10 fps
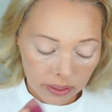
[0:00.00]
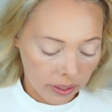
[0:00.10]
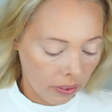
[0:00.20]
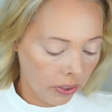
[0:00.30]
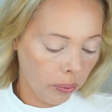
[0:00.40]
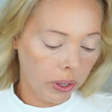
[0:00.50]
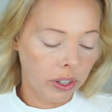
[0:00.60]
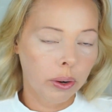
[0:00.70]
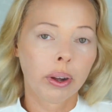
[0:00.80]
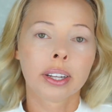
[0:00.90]
If you're
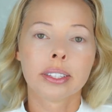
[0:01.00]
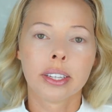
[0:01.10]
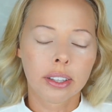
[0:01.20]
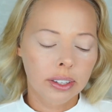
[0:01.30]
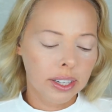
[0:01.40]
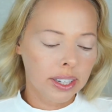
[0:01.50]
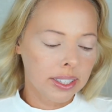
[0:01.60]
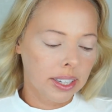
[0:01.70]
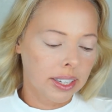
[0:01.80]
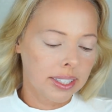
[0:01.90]
wondering what concealer
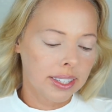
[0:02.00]
it is